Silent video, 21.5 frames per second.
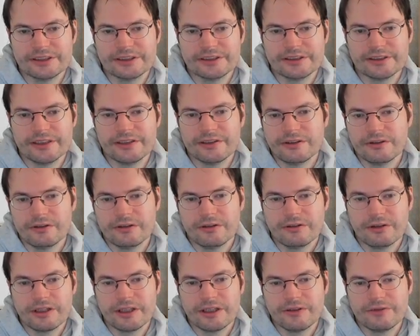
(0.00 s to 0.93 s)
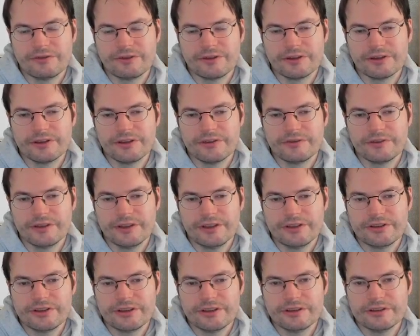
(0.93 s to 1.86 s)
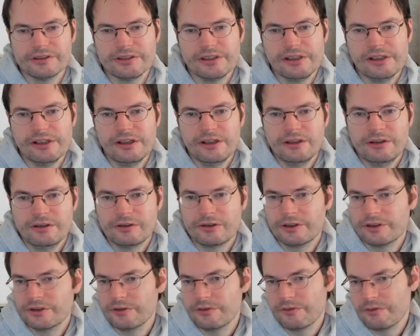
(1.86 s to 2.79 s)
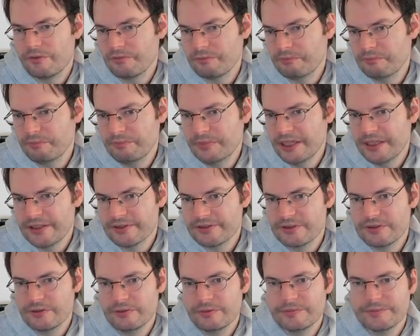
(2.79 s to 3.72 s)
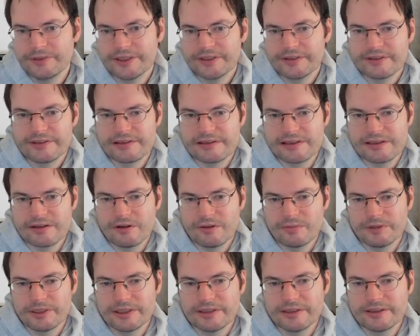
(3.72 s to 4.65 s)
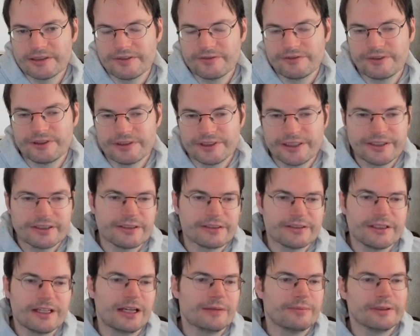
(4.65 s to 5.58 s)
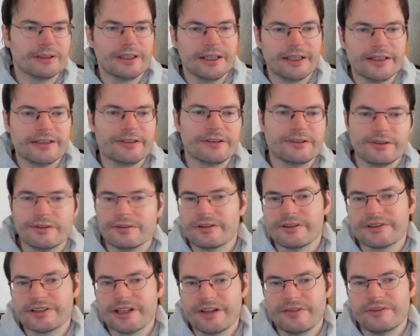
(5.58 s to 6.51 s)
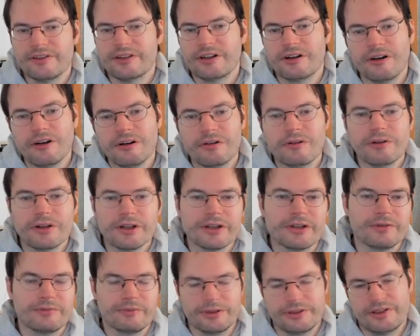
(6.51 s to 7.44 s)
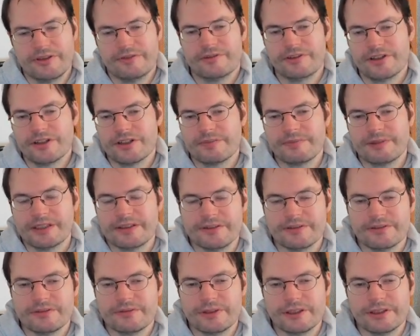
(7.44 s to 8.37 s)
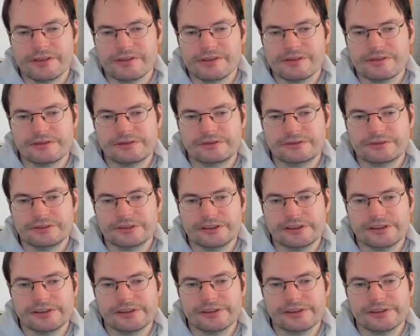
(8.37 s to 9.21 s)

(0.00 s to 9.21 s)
And then you're looking for the definition, or you may assume that it's a completely different data type, and later you discover, oh, it would have just been a string, right?